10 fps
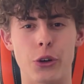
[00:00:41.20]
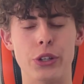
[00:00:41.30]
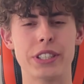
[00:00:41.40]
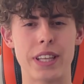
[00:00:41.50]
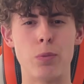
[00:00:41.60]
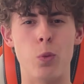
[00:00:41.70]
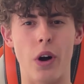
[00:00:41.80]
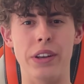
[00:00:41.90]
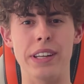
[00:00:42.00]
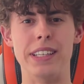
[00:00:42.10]
the step
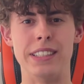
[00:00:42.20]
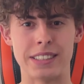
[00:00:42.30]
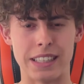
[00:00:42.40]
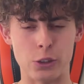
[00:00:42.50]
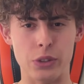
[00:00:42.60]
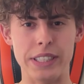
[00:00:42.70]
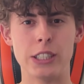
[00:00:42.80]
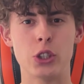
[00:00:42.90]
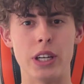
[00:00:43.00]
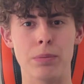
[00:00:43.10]
one is that you
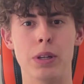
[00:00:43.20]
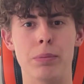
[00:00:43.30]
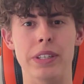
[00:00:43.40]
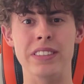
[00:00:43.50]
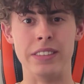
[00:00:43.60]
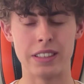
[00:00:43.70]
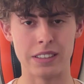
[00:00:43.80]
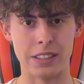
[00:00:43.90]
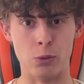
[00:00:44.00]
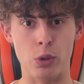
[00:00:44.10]
need to implement
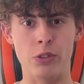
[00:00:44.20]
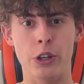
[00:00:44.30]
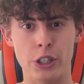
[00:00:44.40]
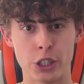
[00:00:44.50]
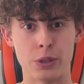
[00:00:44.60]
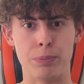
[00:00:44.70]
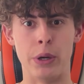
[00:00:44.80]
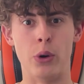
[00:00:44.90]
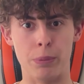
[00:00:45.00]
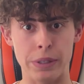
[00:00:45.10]
the reverse
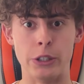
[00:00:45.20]
pyramid